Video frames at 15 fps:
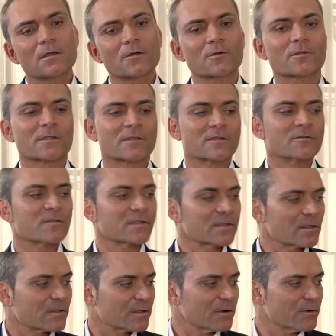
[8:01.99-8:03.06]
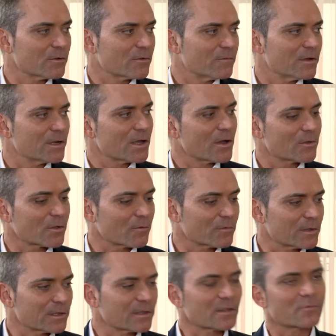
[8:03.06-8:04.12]
Yeah. It's interesting, this series of videos,
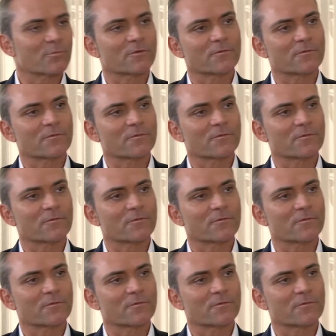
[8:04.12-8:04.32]
obviously there's